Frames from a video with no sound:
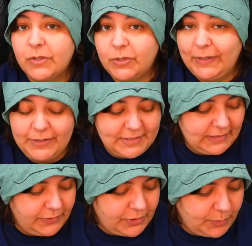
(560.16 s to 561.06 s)
So here's
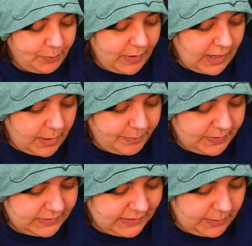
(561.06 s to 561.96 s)
another pop
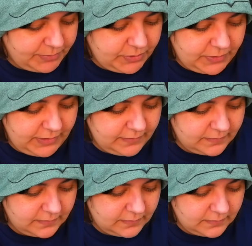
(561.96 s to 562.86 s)
type toy.
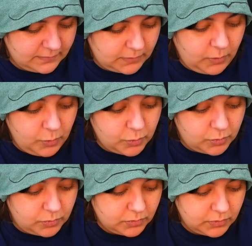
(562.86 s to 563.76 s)

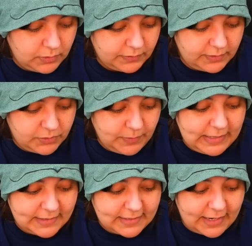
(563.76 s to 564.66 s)
Oh. This one
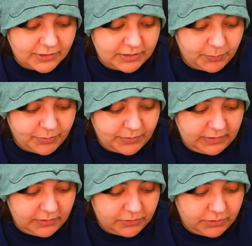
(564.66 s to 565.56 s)
is actually
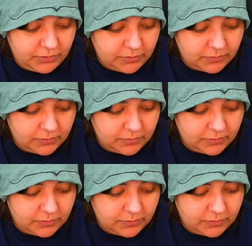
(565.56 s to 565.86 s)
pretty good too.